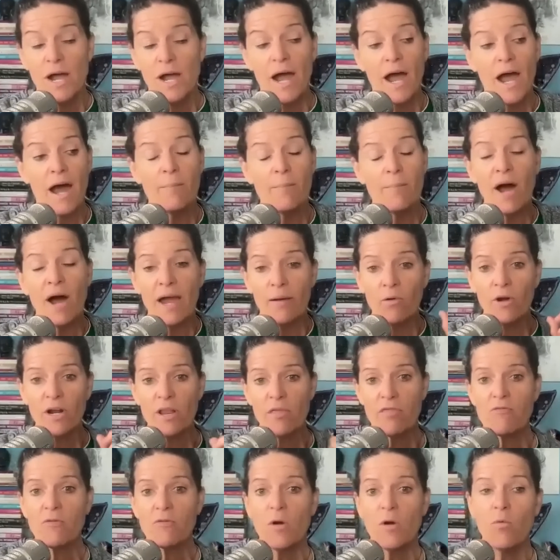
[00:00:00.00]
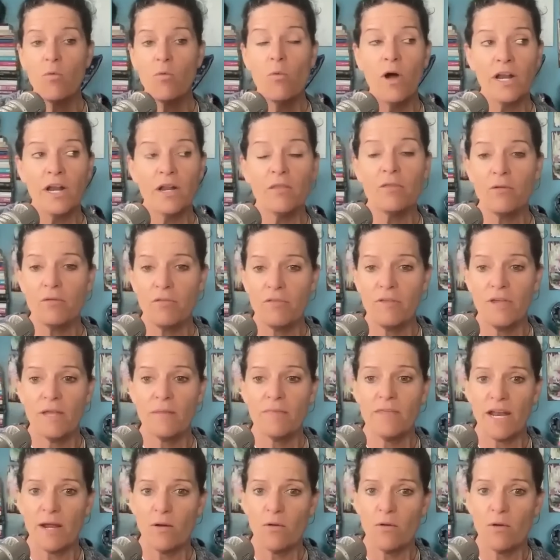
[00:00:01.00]
Um, I want to throw one other
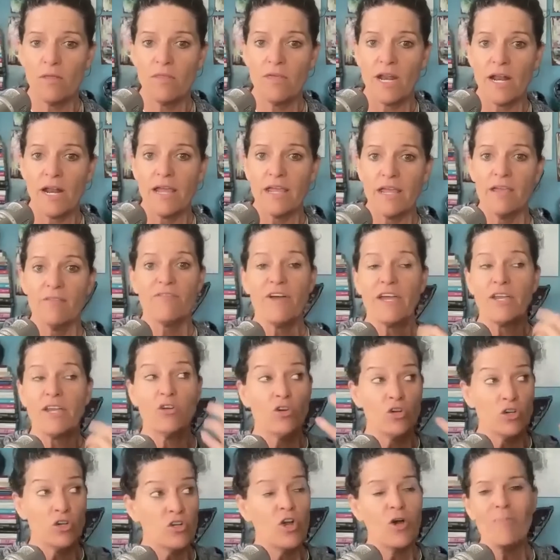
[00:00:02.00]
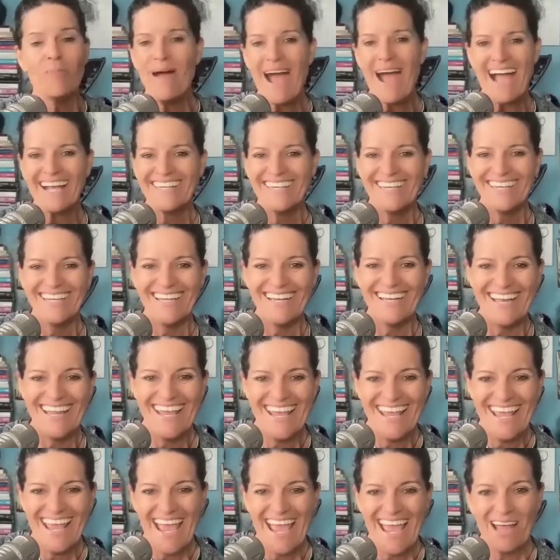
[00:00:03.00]
thing that I that I if I could go back in
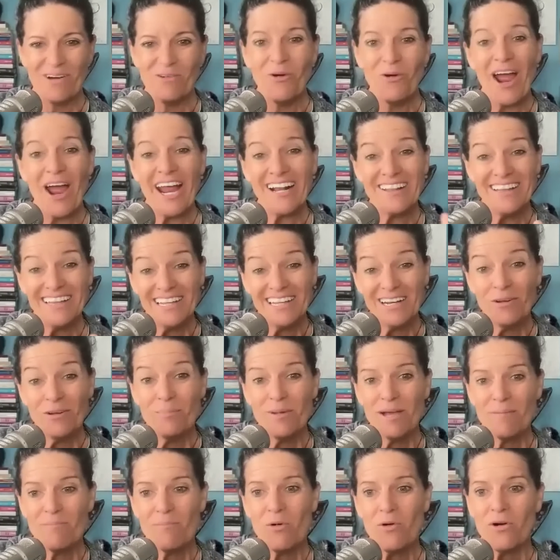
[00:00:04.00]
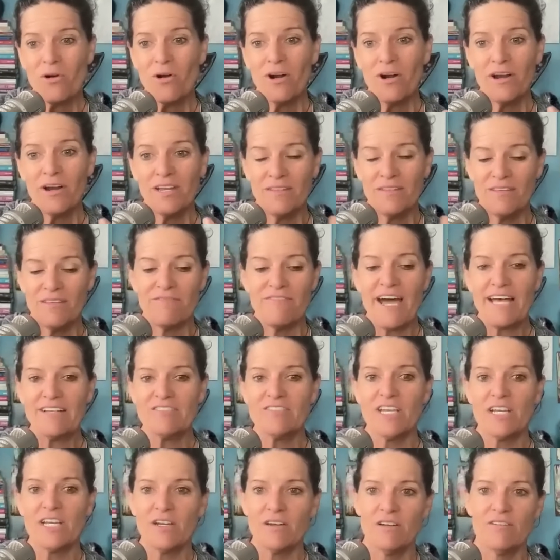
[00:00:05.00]
and write a little bit more in the
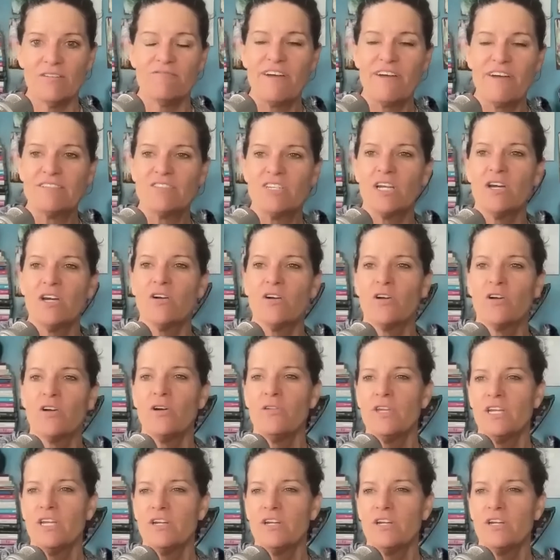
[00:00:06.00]
fast like in fast like a girl.